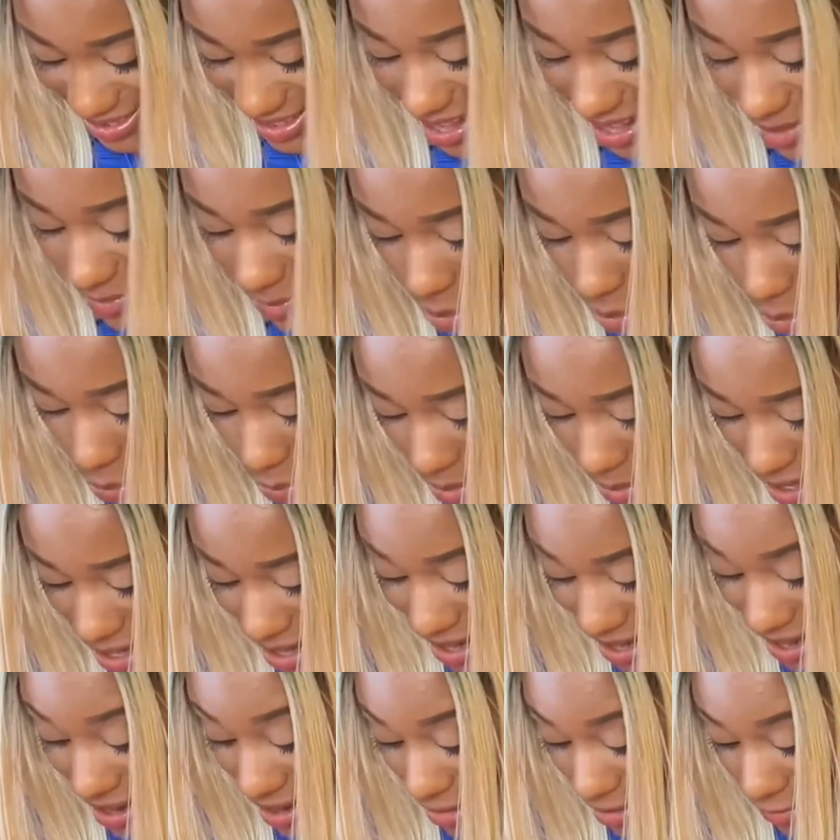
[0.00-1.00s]
I'm opening
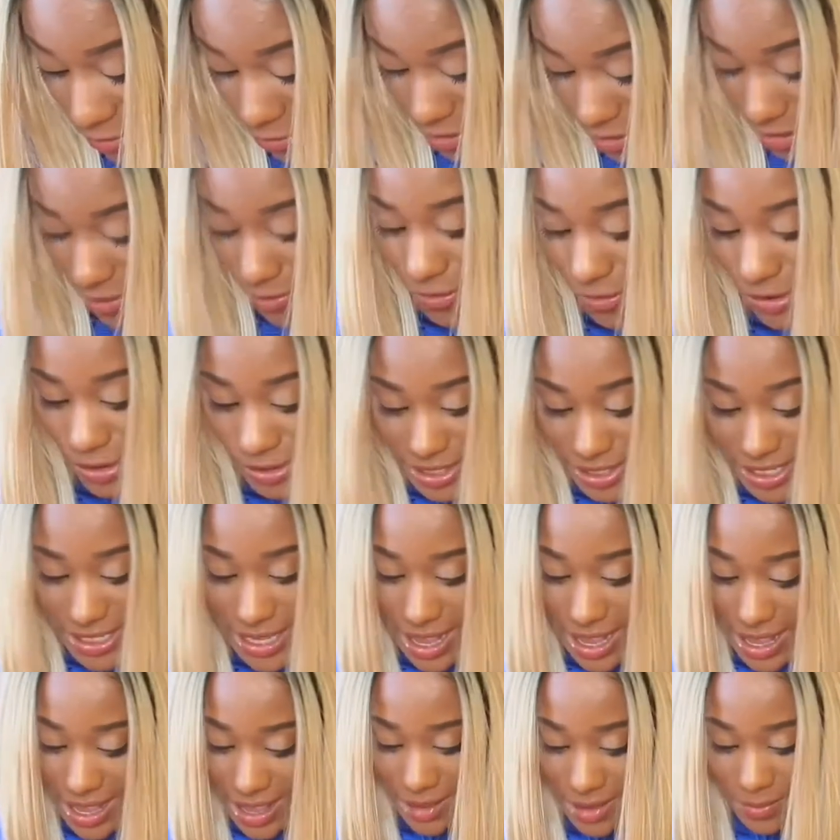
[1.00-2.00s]
it for the first
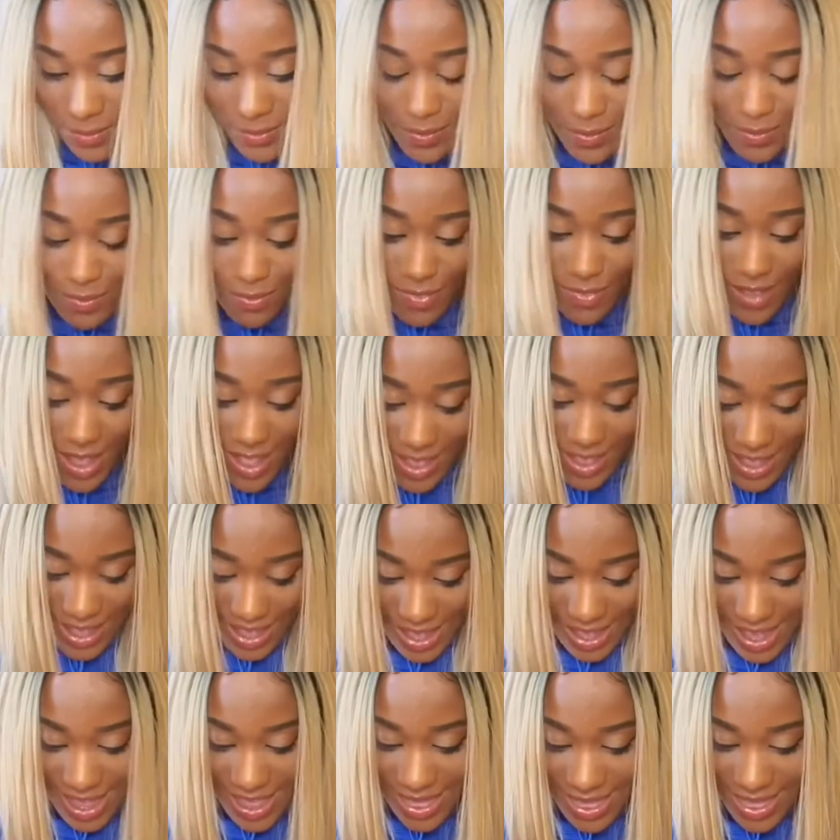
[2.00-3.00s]
time.
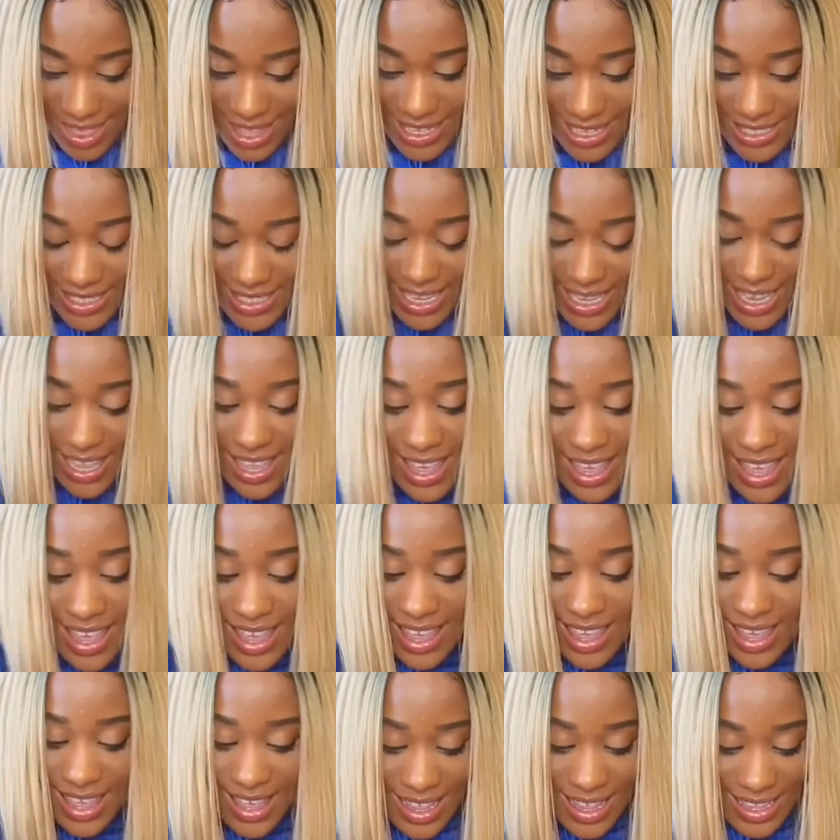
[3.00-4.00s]
And this
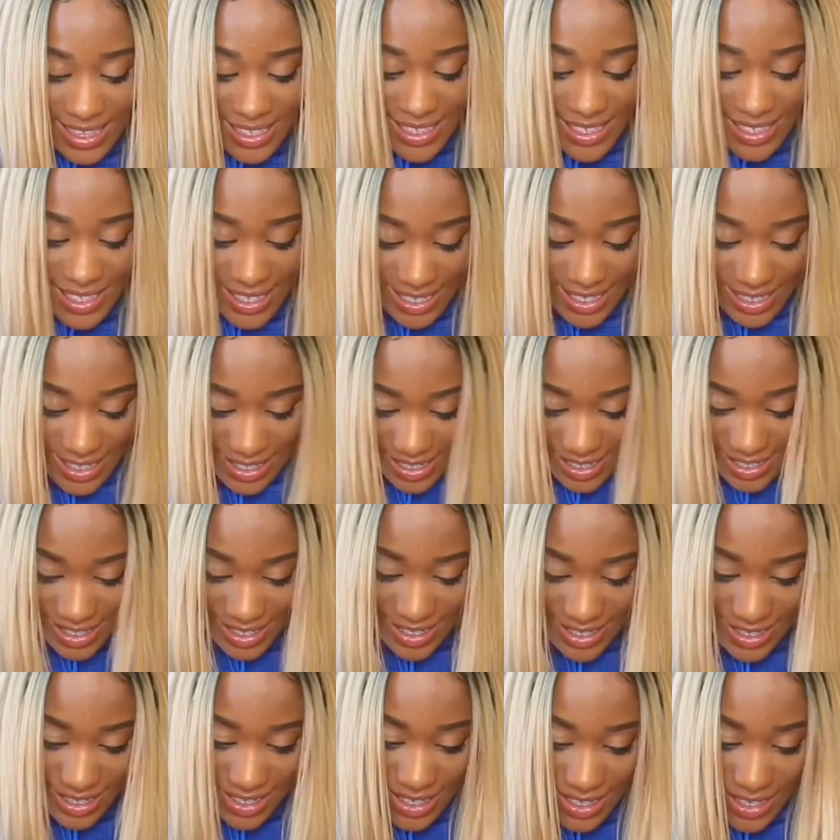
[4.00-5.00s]
is
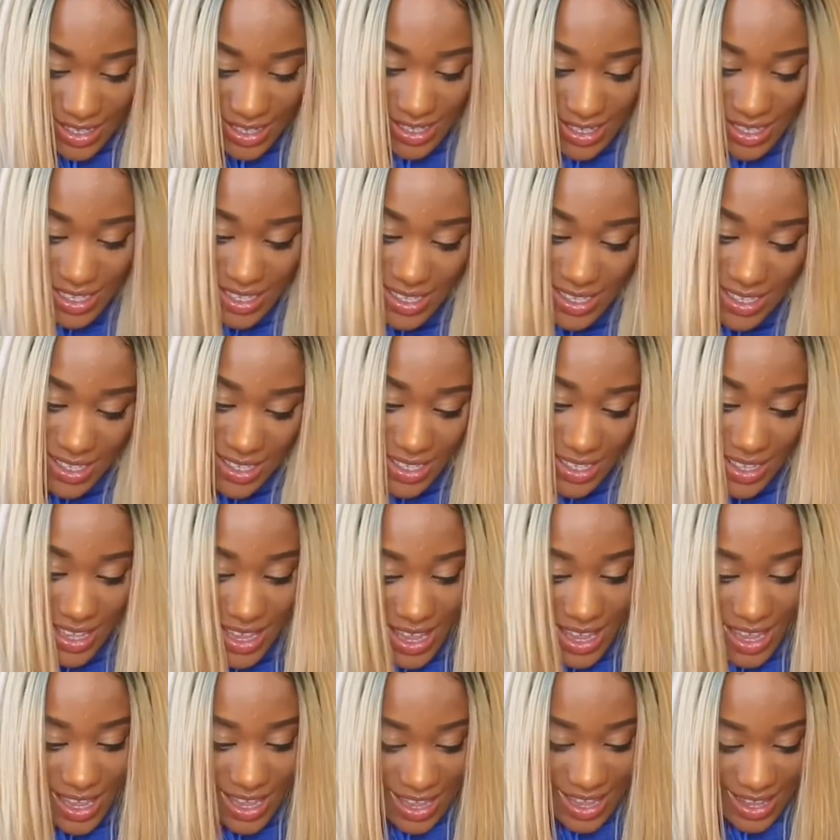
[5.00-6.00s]

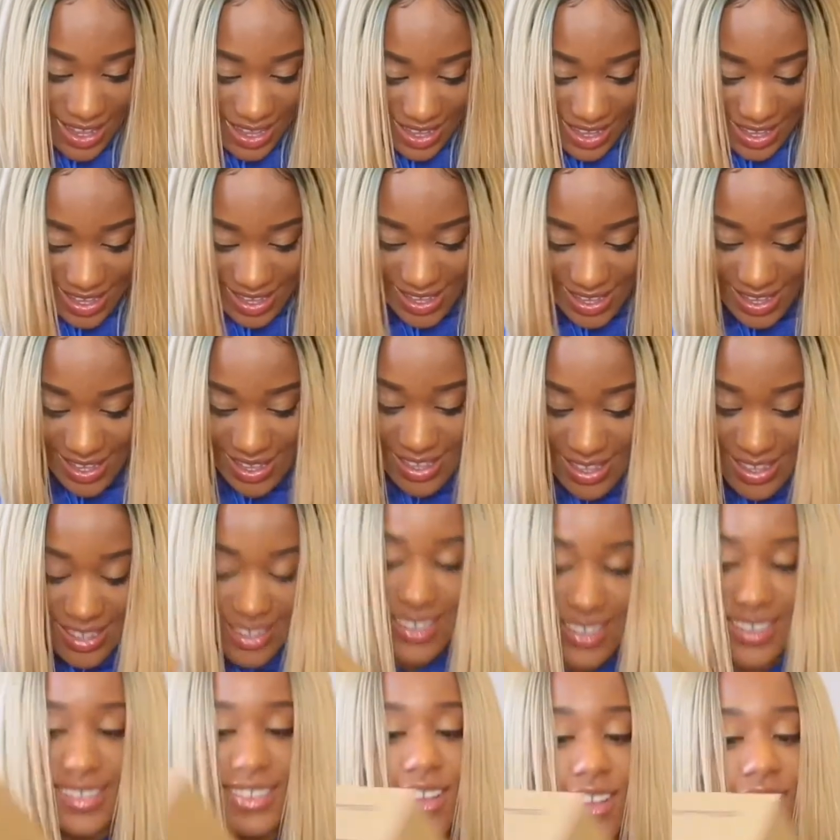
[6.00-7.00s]
it.
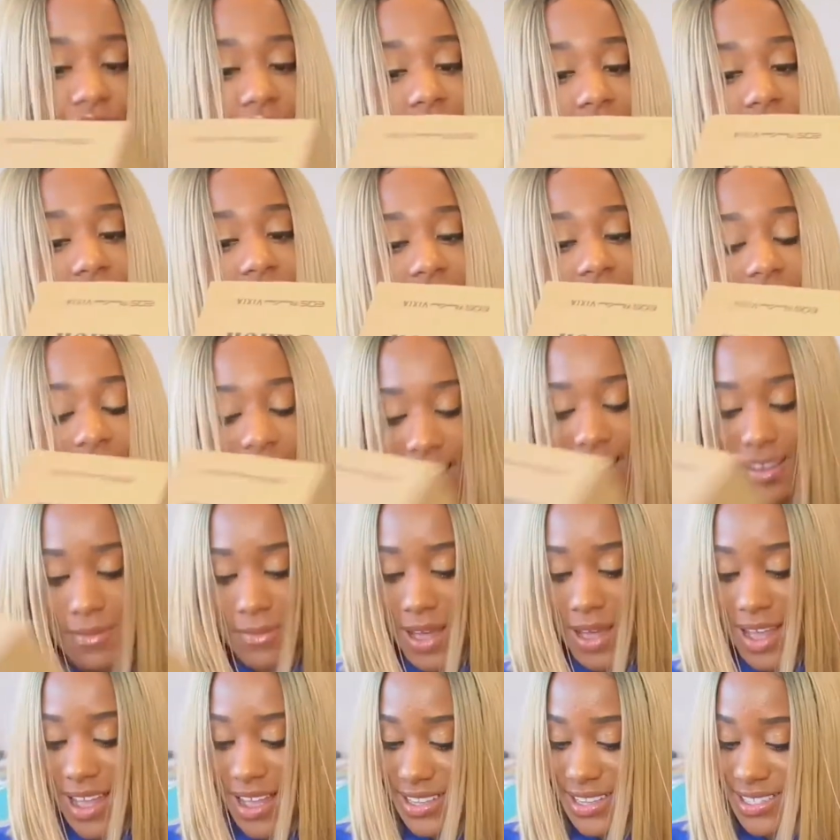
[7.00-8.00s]
It's all a nice lead
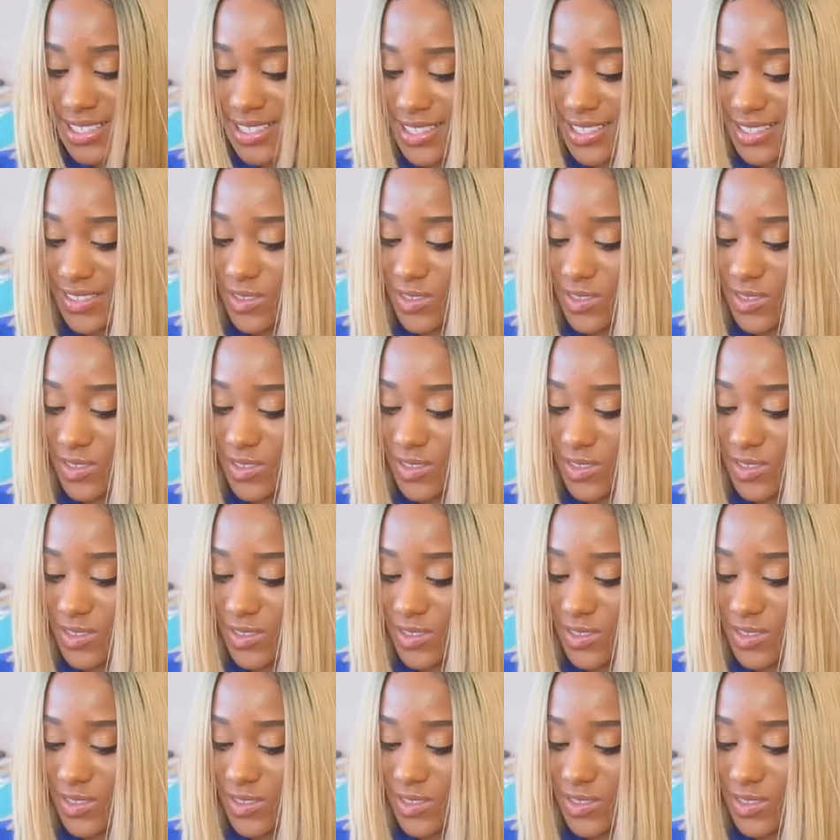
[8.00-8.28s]
box.